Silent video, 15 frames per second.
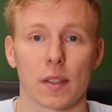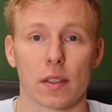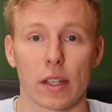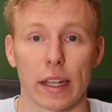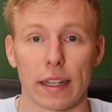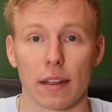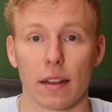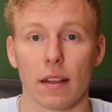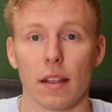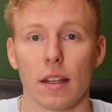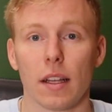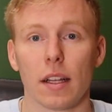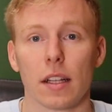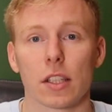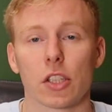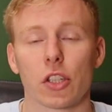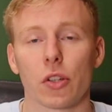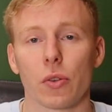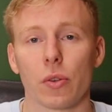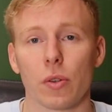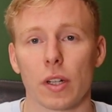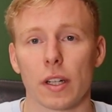cycle
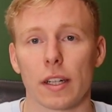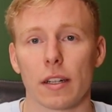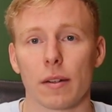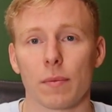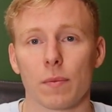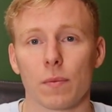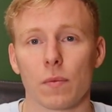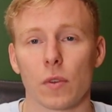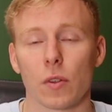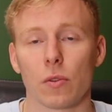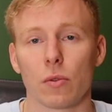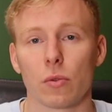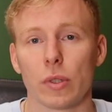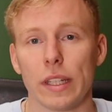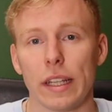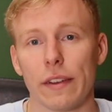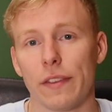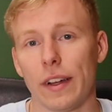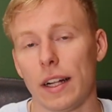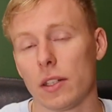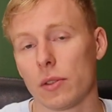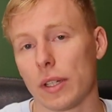to um,
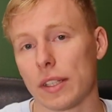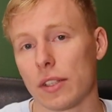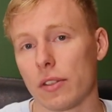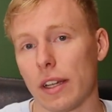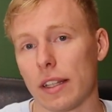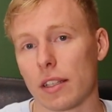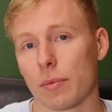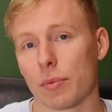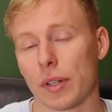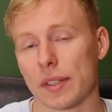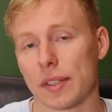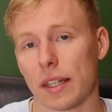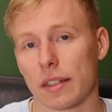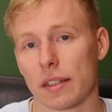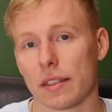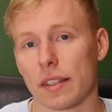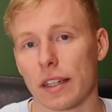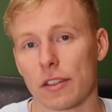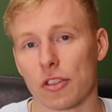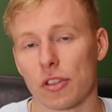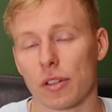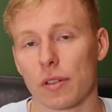reevaluate your enterprise
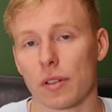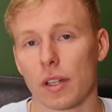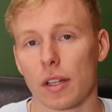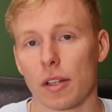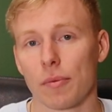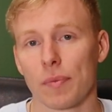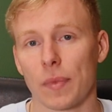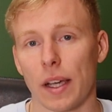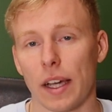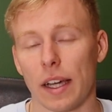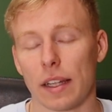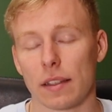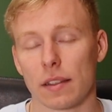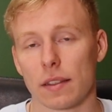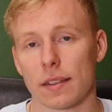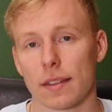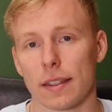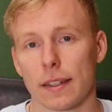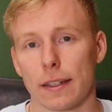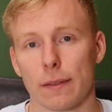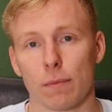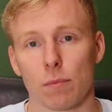architecture and
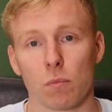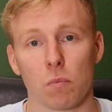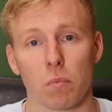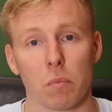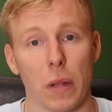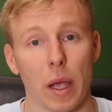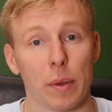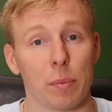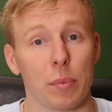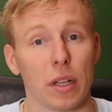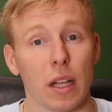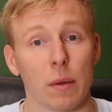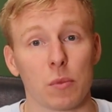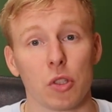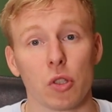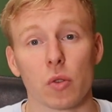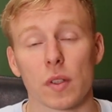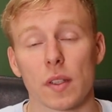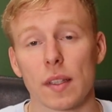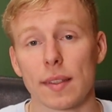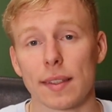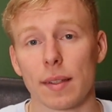um, maybe build up new
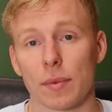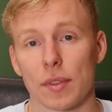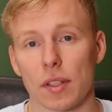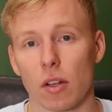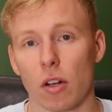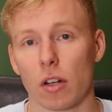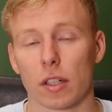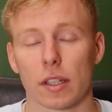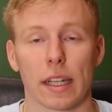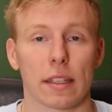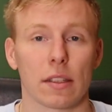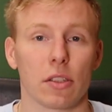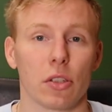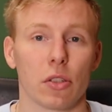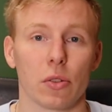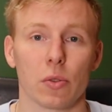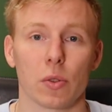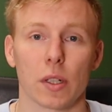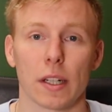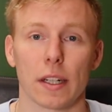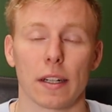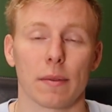systems or get
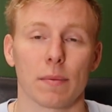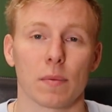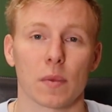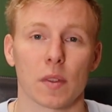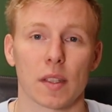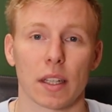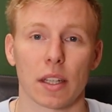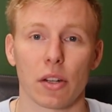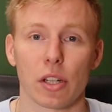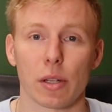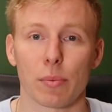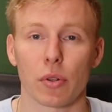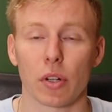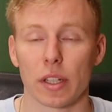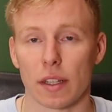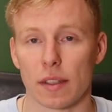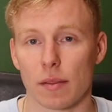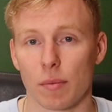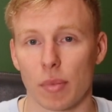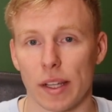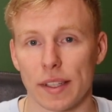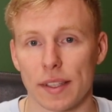new um, security products
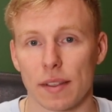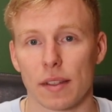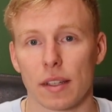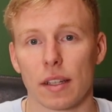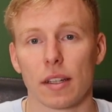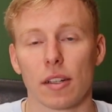in place